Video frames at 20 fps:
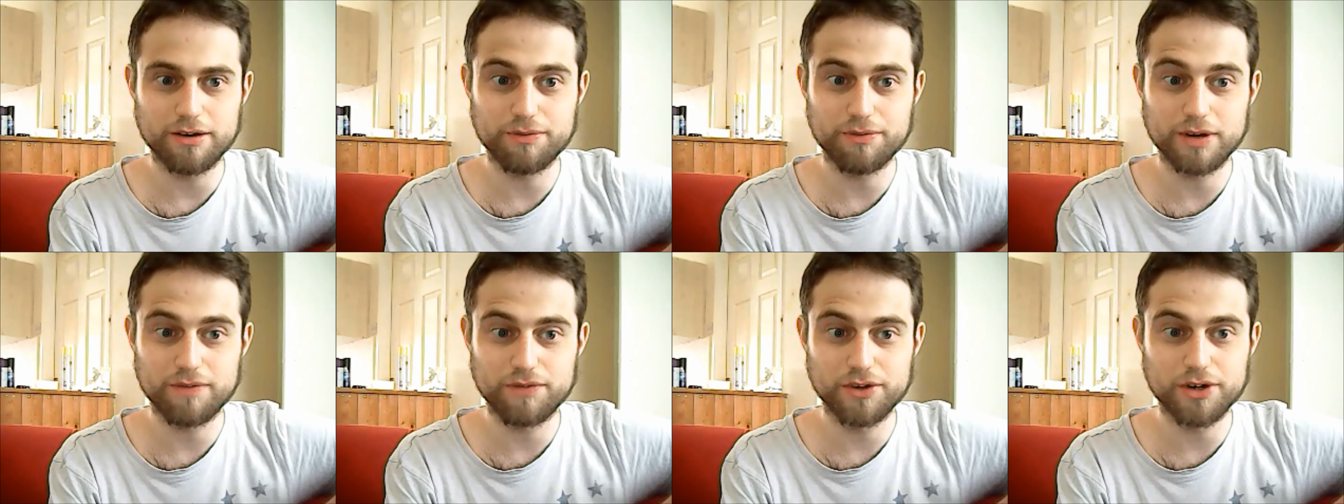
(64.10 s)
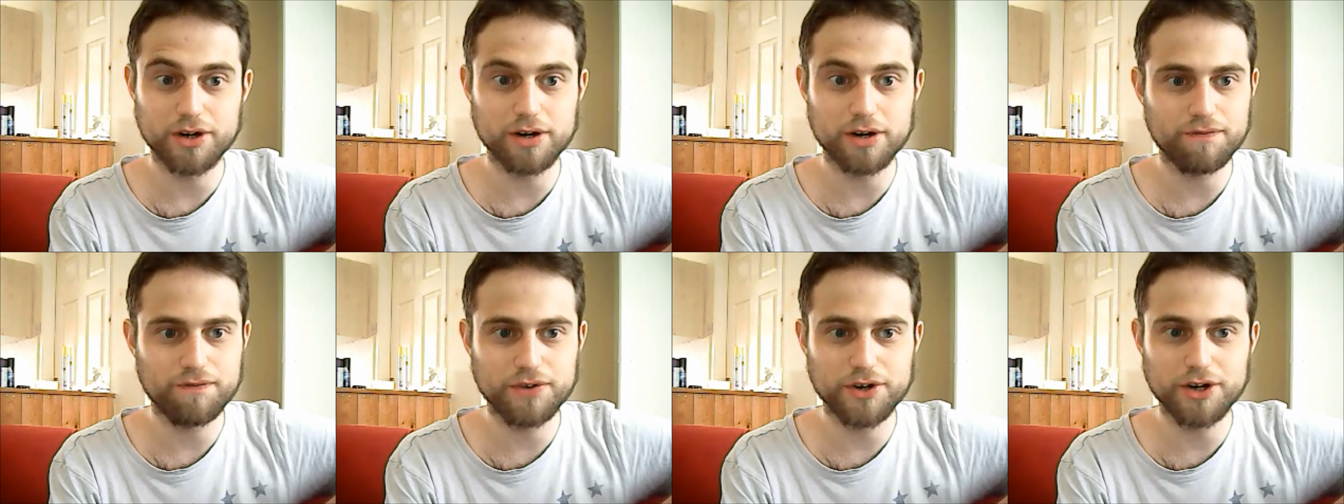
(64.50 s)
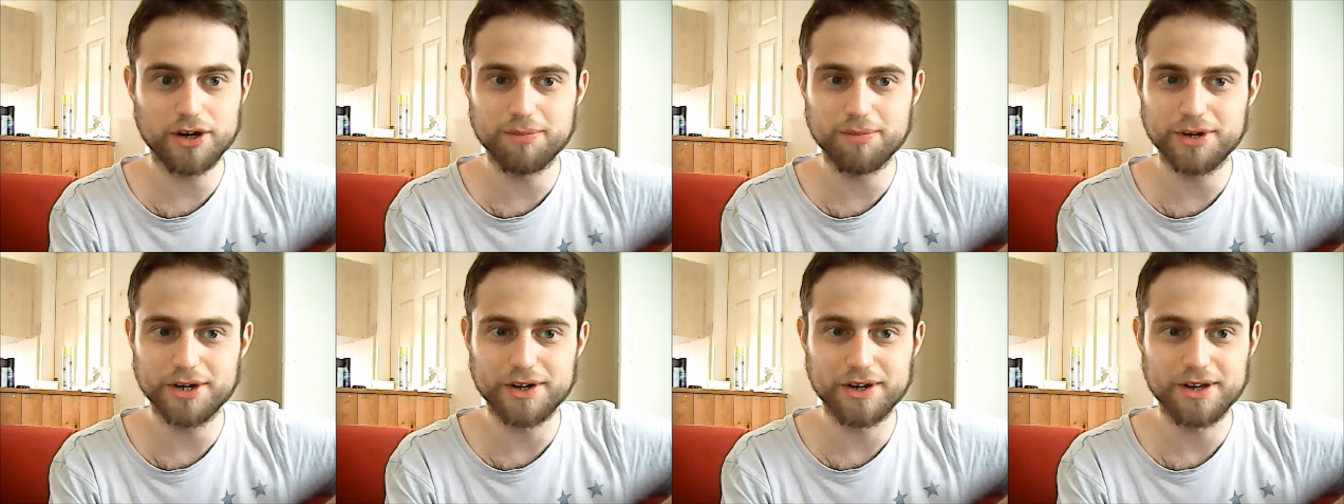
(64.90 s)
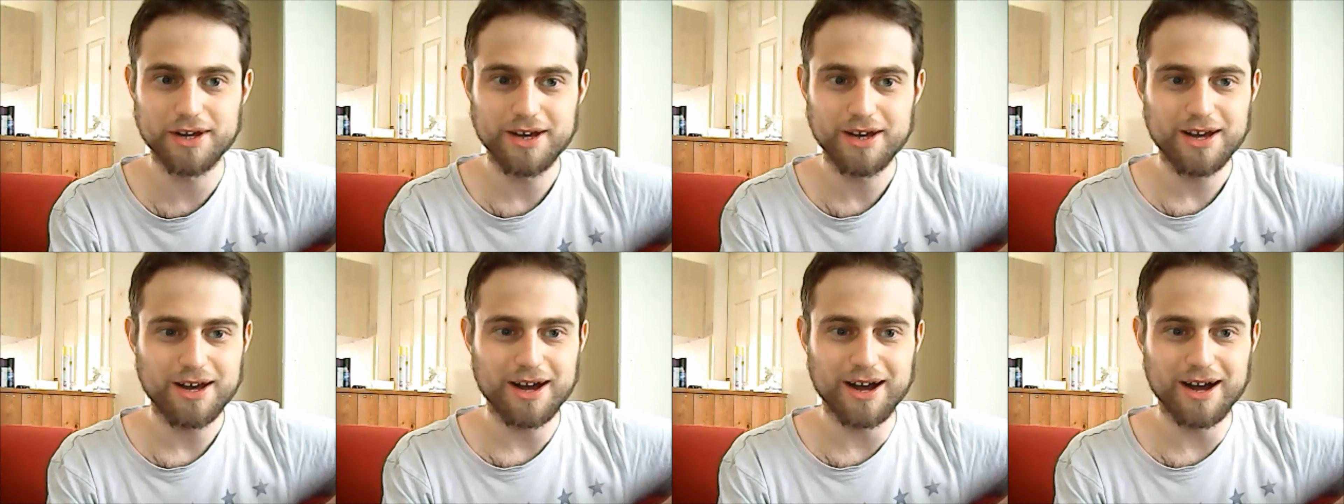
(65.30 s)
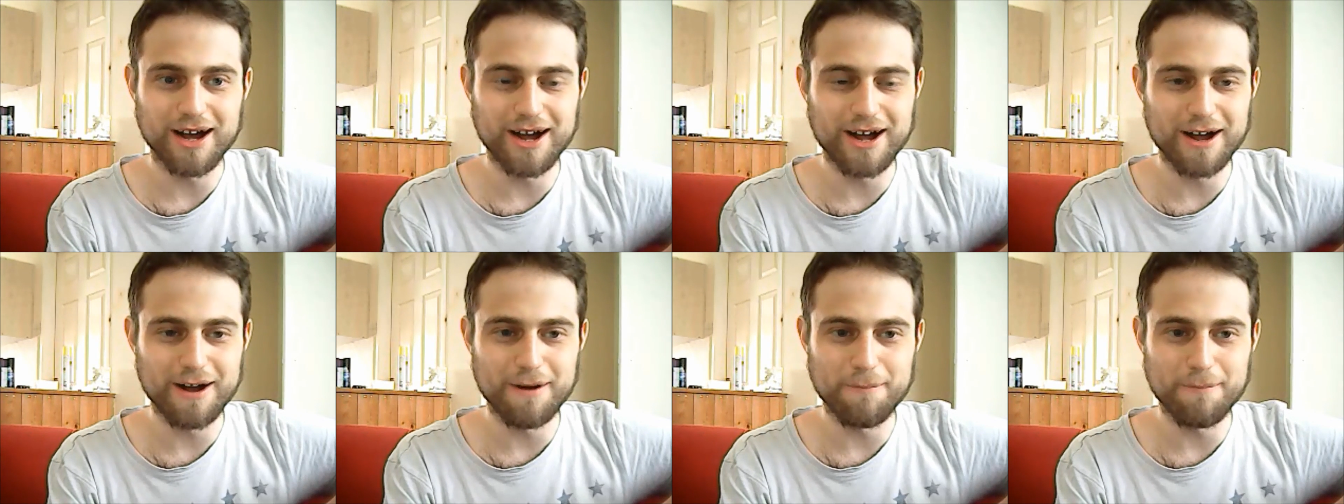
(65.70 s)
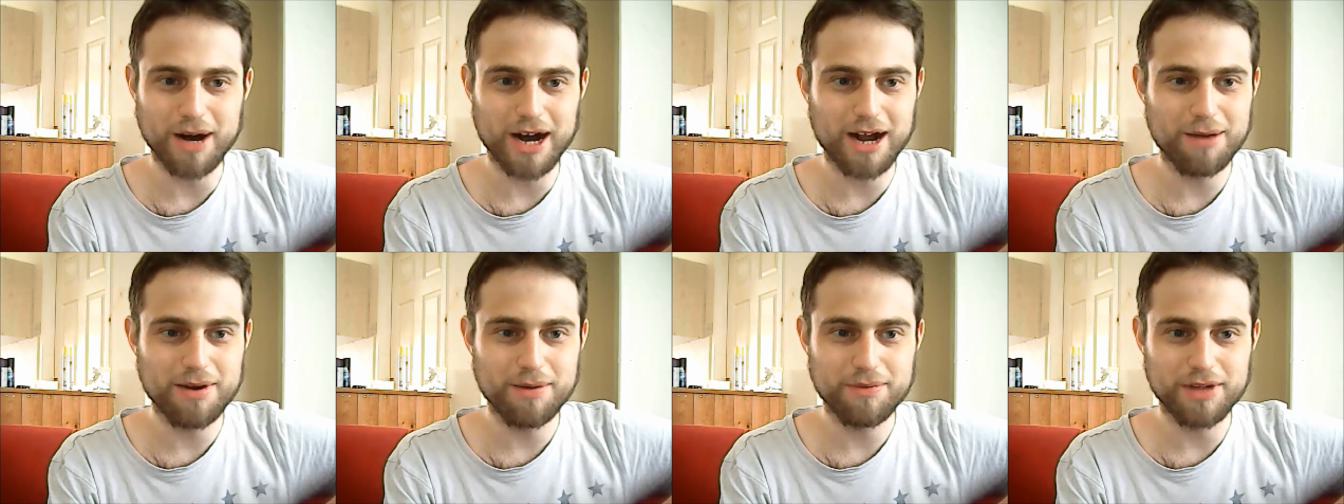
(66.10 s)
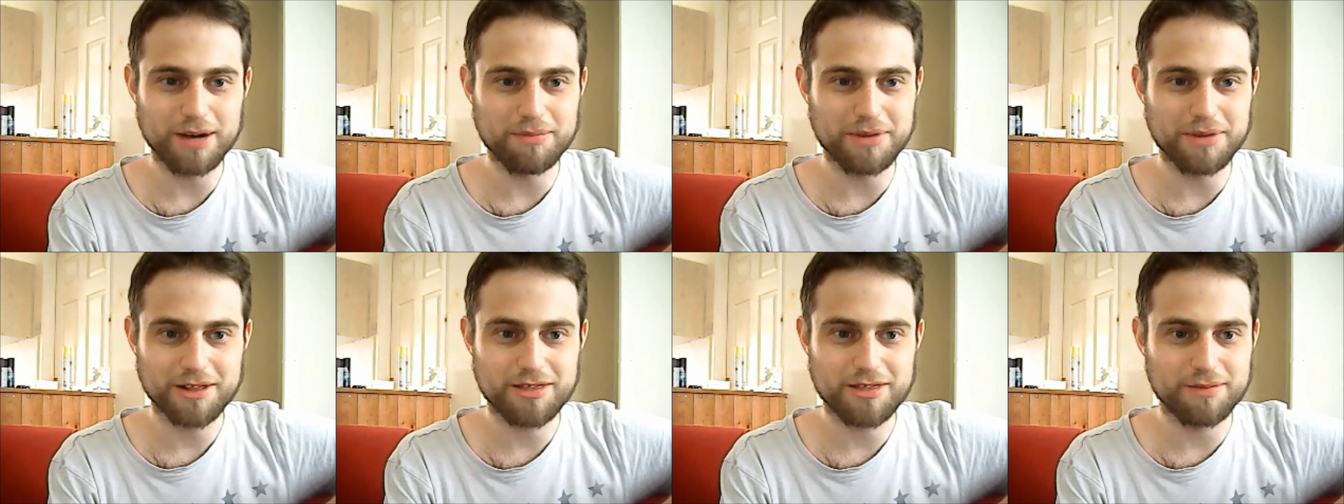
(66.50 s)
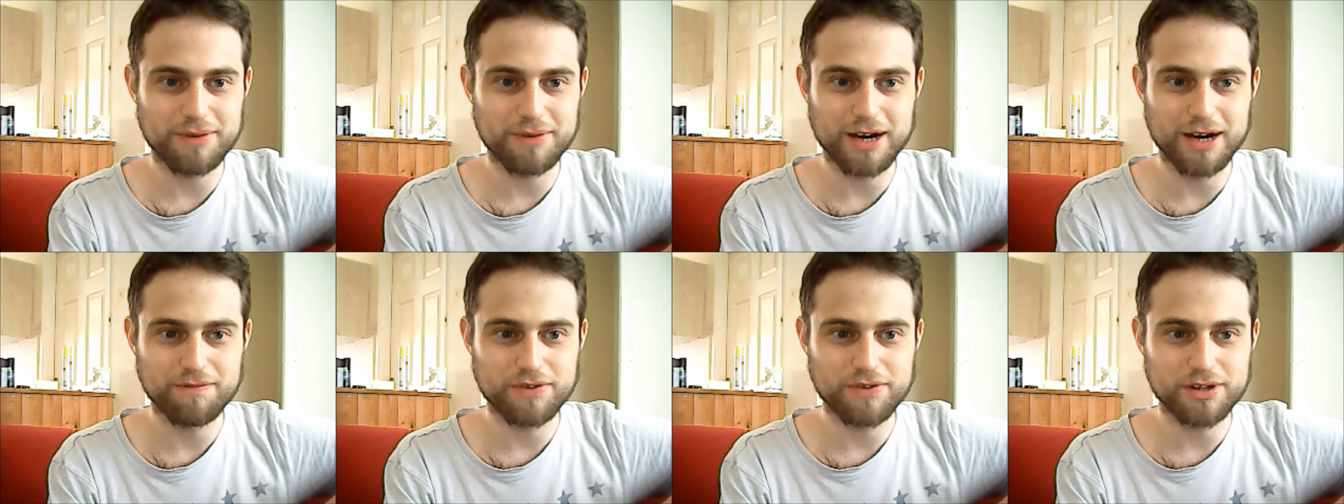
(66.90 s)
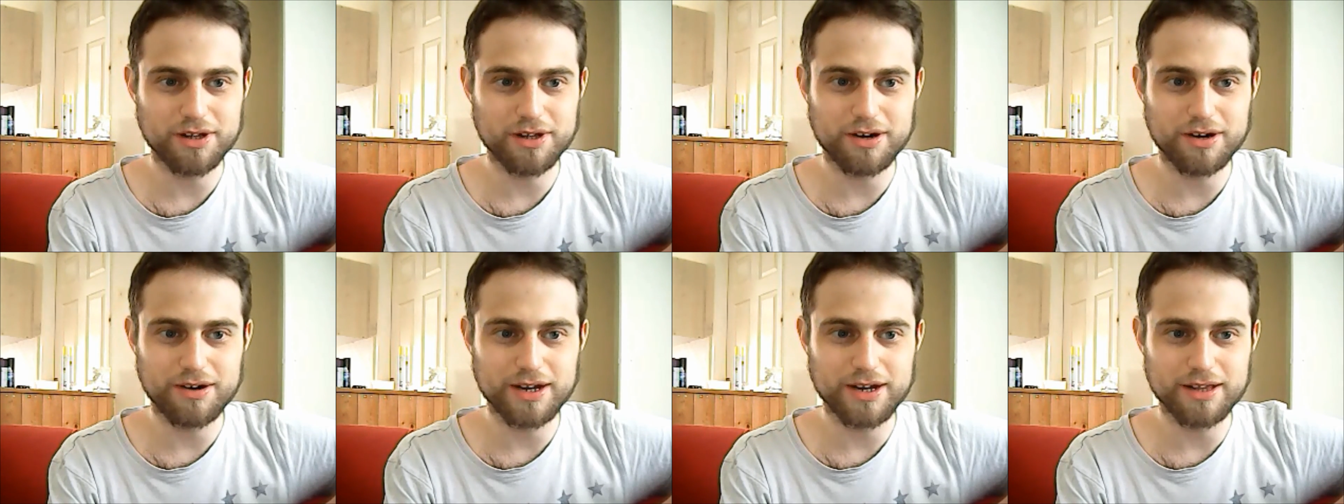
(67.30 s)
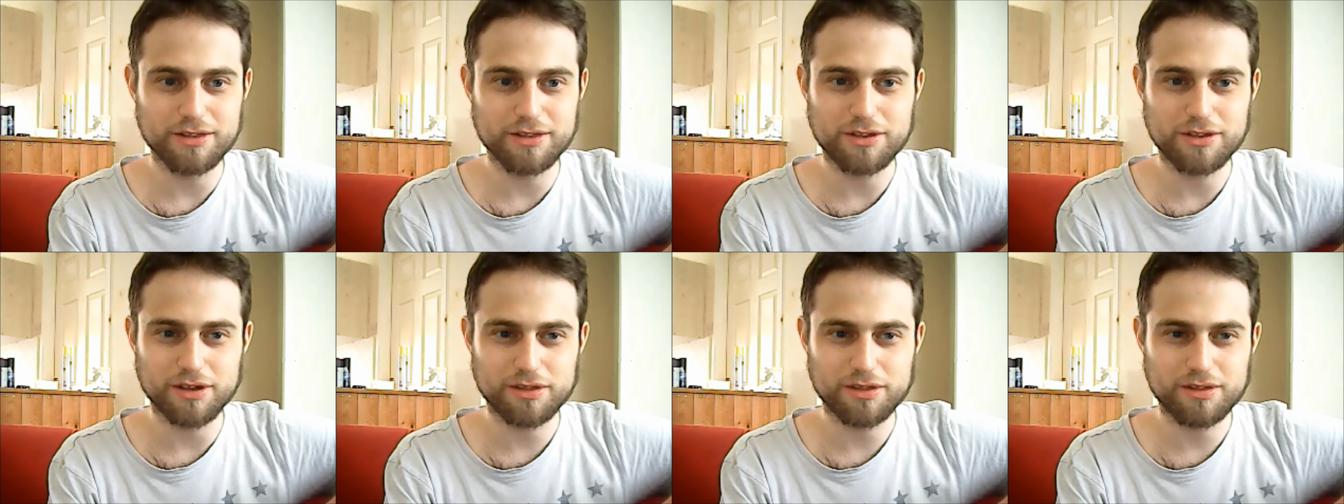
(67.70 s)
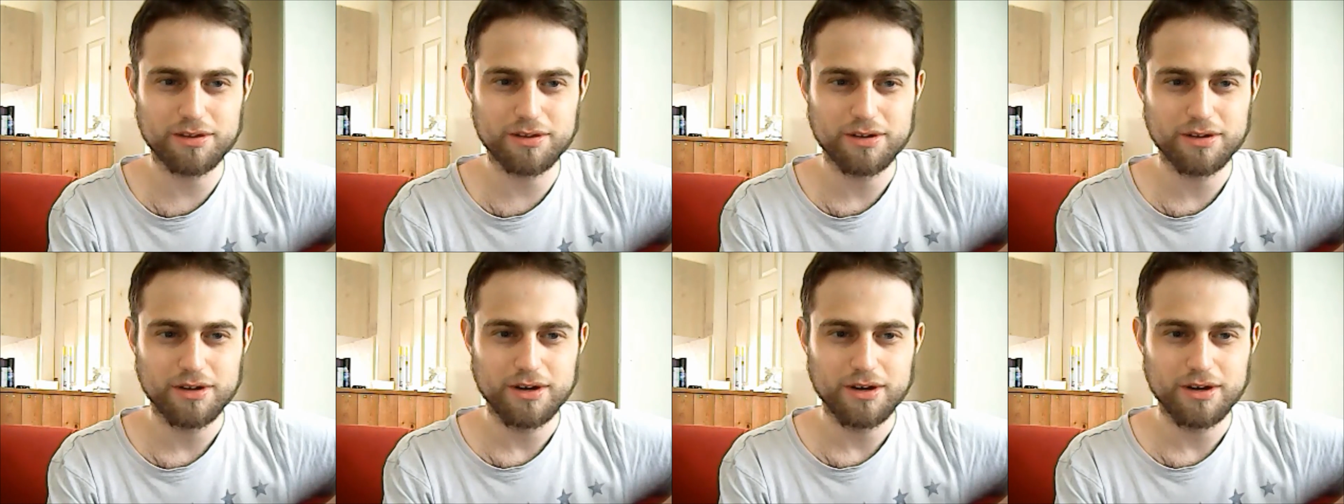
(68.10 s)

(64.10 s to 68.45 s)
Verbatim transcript: uh, with Norv Fernum, um, I remember that match at Bound for Glory, and just